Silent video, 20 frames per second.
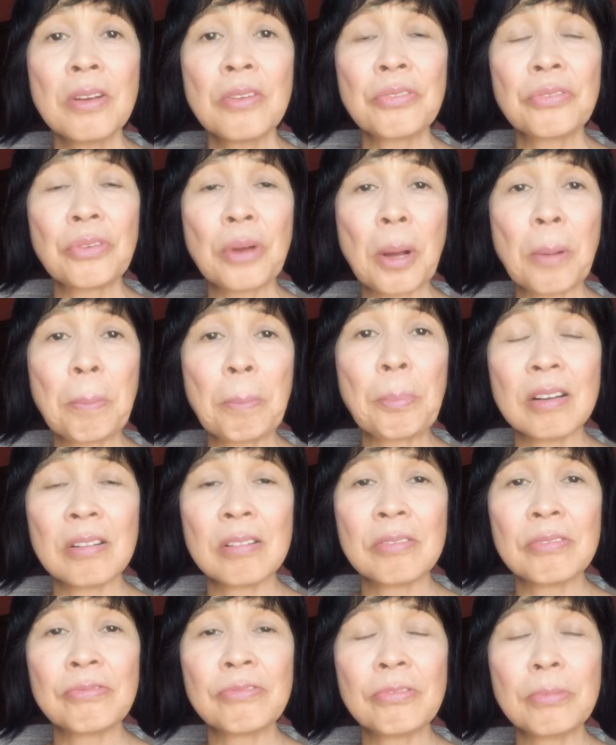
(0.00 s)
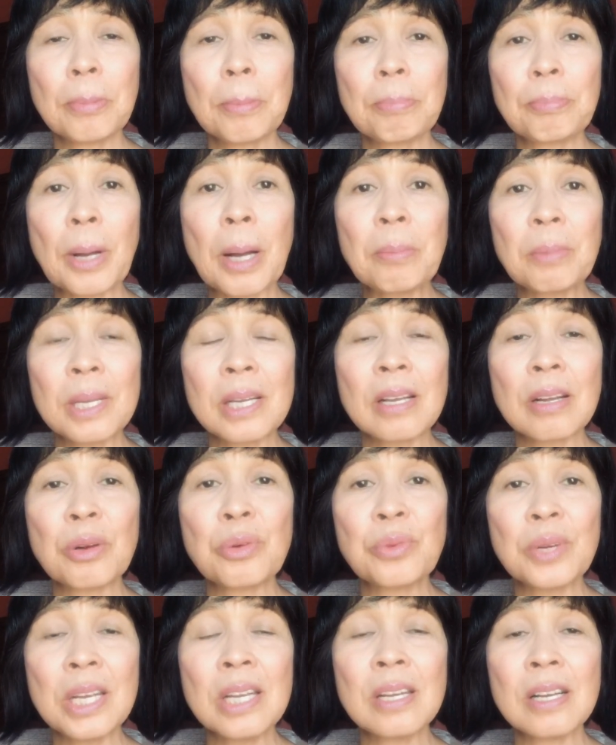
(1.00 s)
from a public
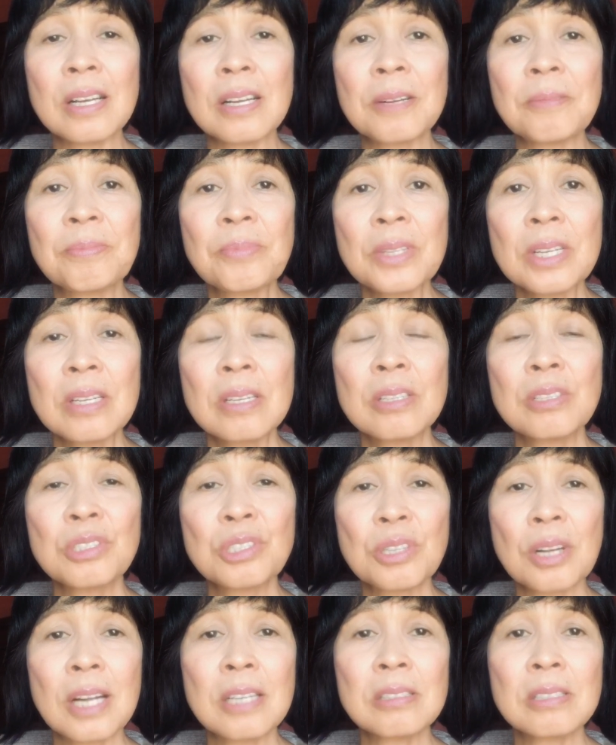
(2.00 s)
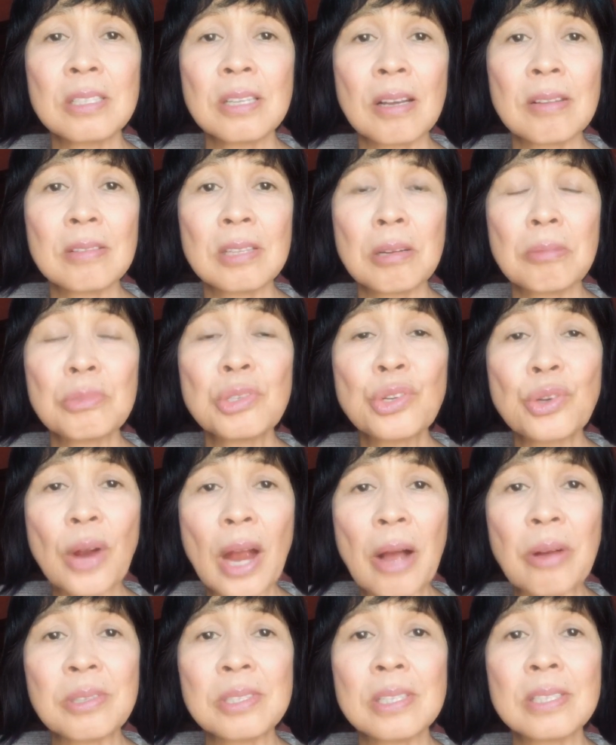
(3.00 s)
arena, trying to get them
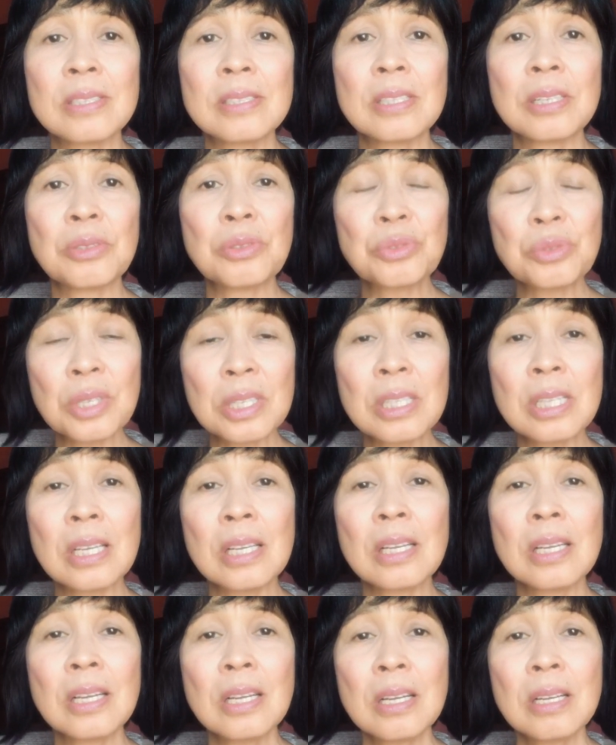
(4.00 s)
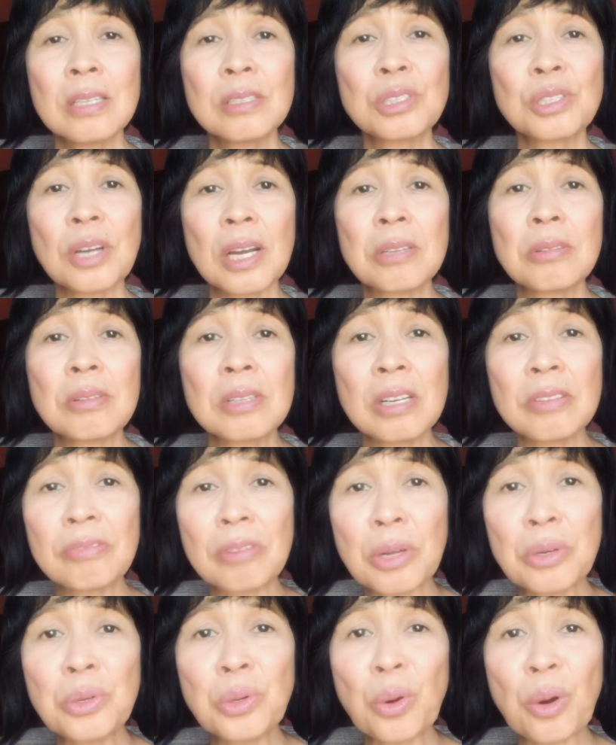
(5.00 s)
grounded and really try to live
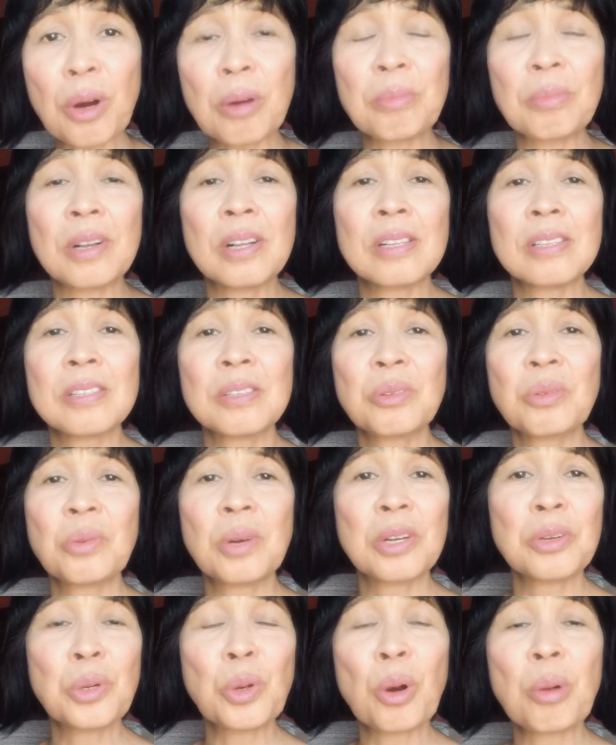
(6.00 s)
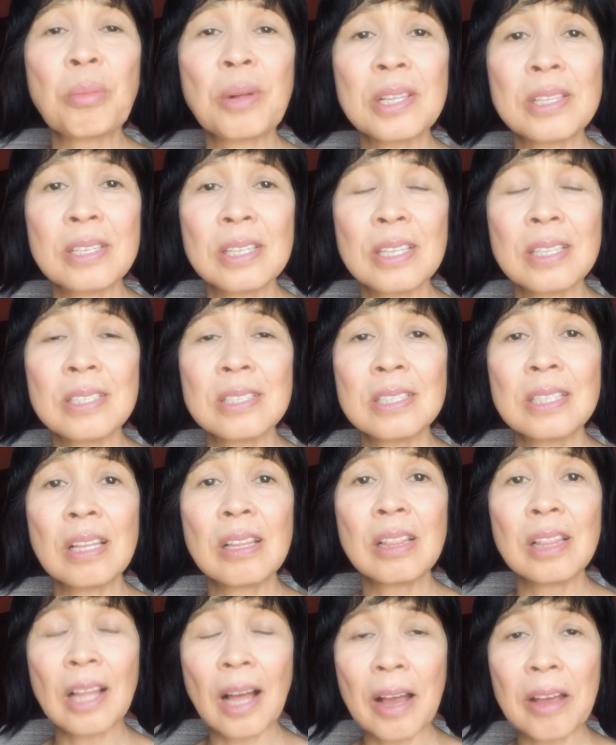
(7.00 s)
a normal, what normal it is,
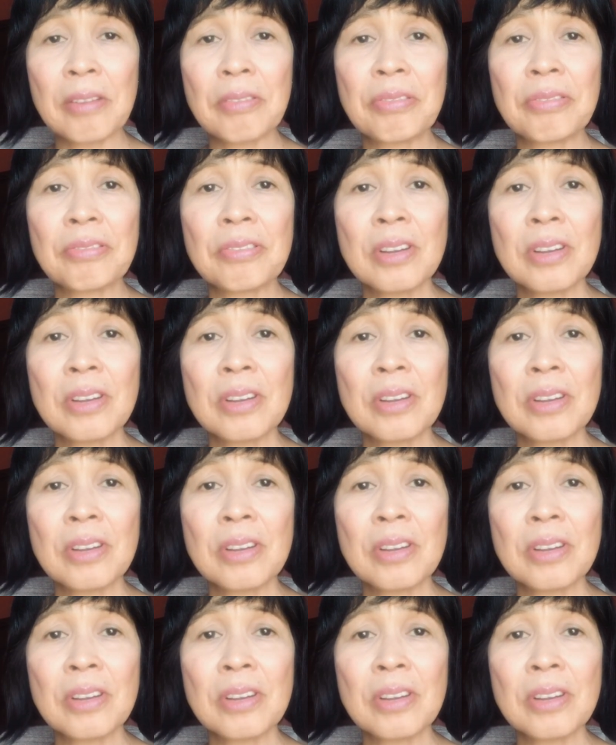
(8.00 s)
life.